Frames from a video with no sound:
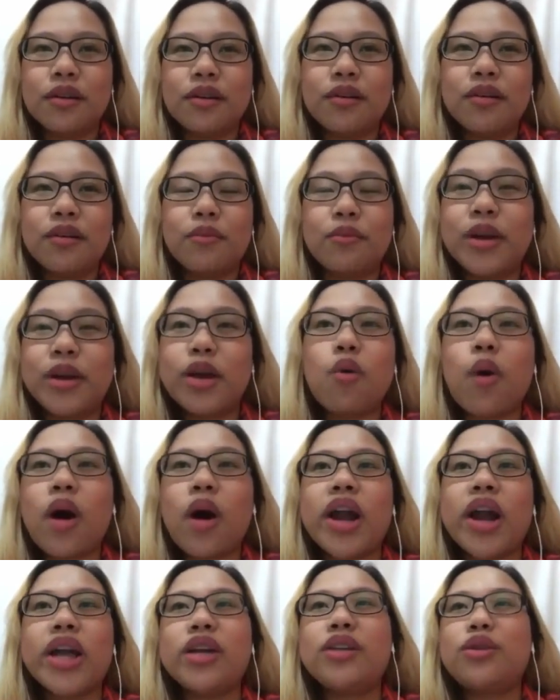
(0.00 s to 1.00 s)

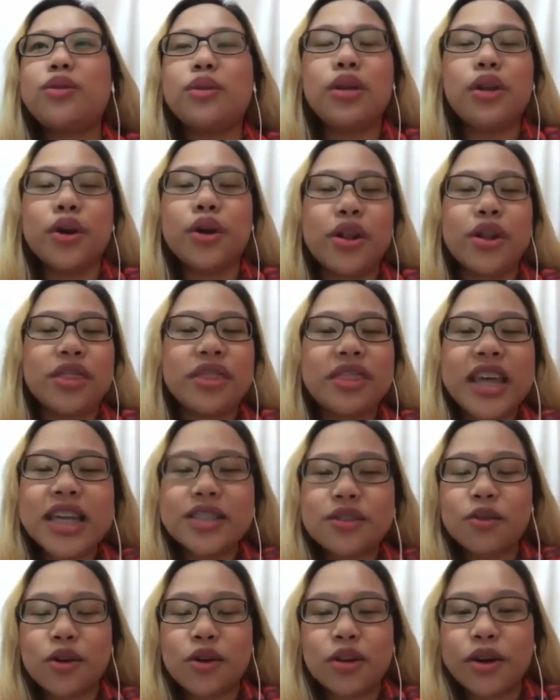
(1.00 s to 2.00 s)
require you to learn this
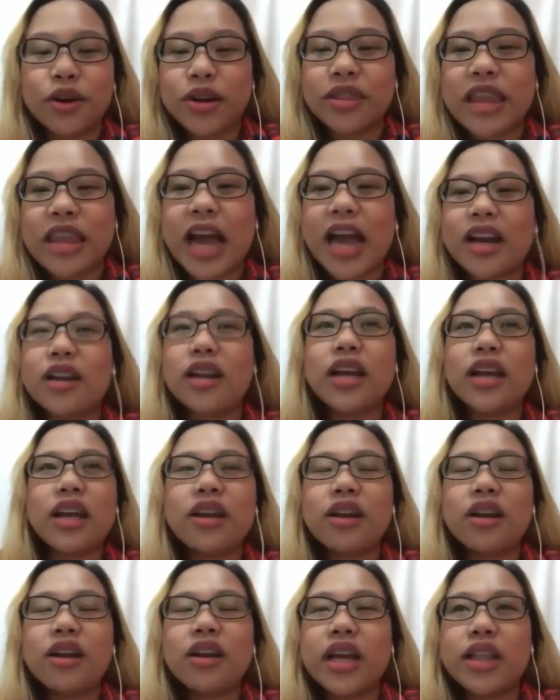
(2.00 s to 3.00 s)
or learn that
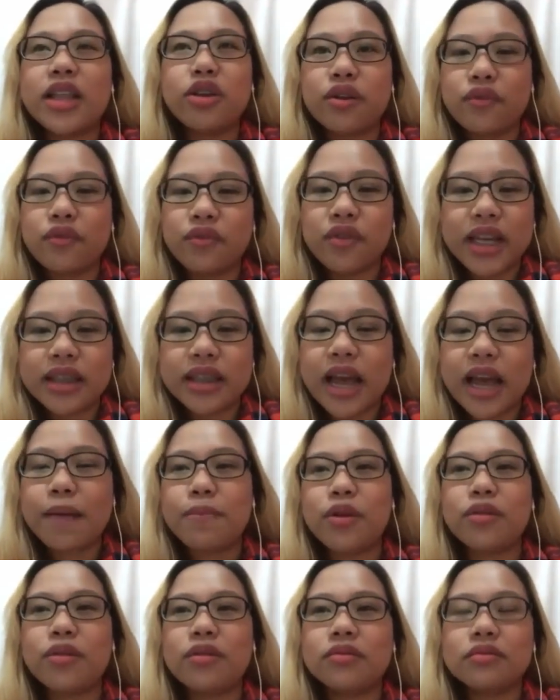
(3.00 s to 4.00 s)
in your free time.
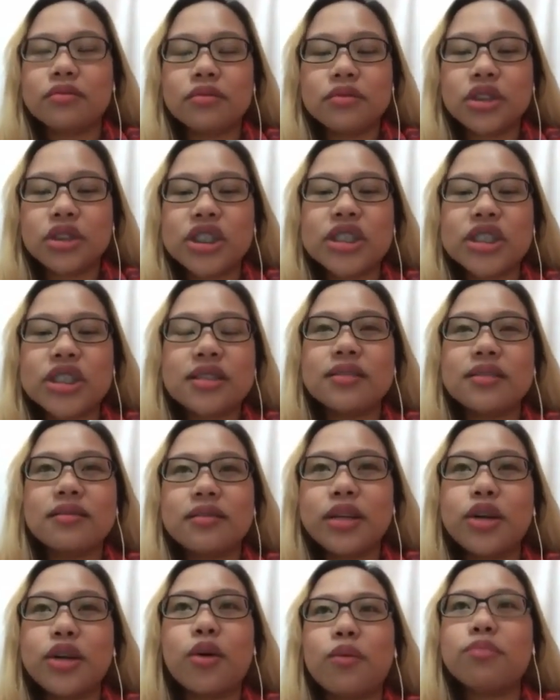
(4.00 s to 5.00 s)
Just,
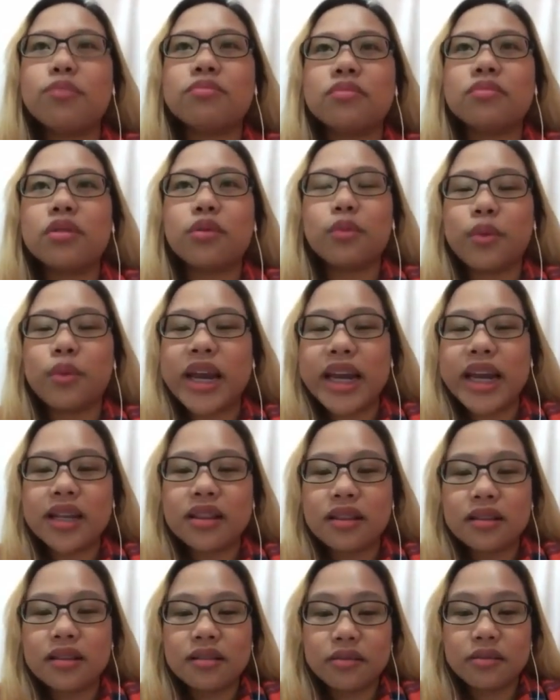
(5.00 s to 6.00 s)
you know, read
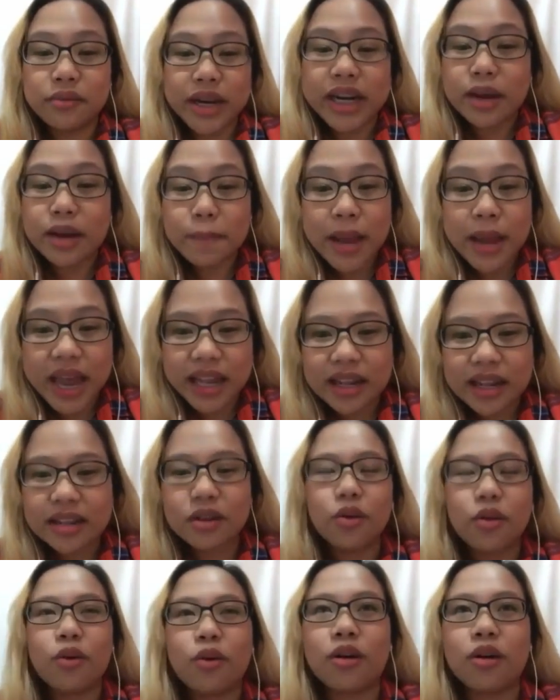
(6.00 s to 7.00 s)
a bit,
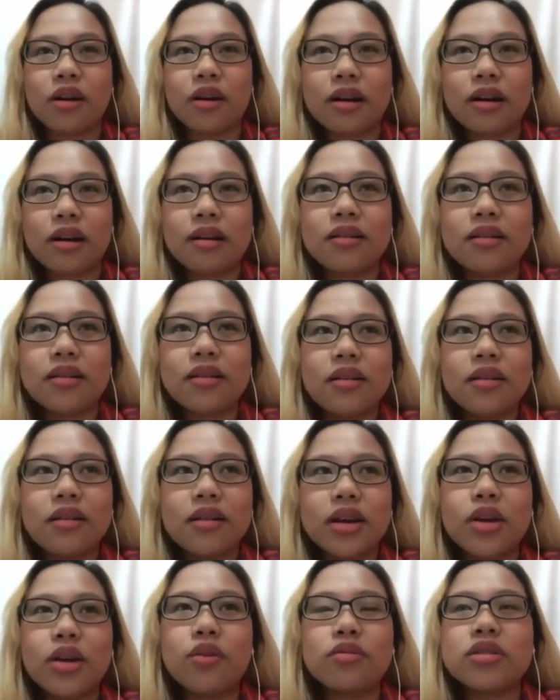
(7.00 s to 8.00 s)
or,
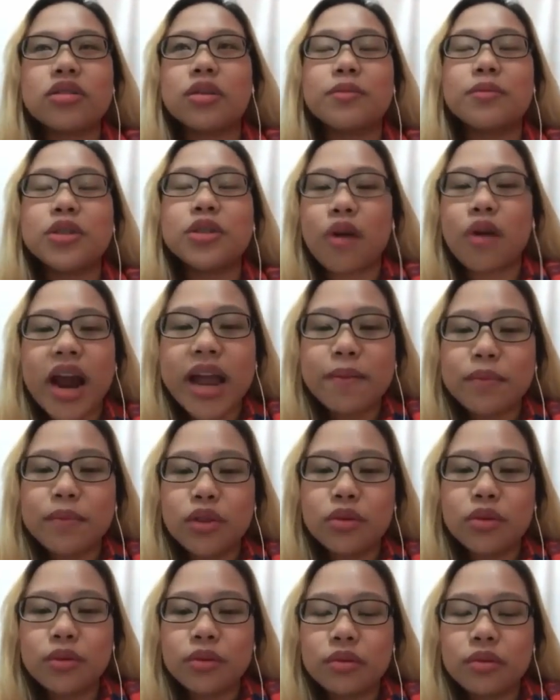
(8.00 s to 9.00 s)
you know, subscribe
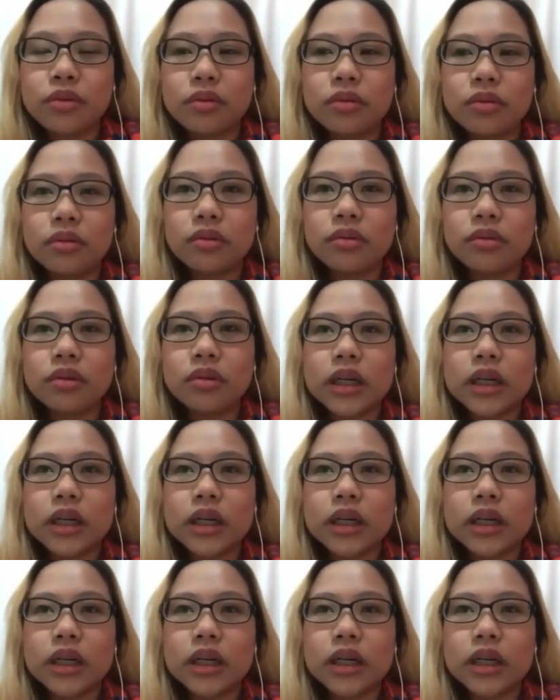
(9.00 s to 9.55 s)
to,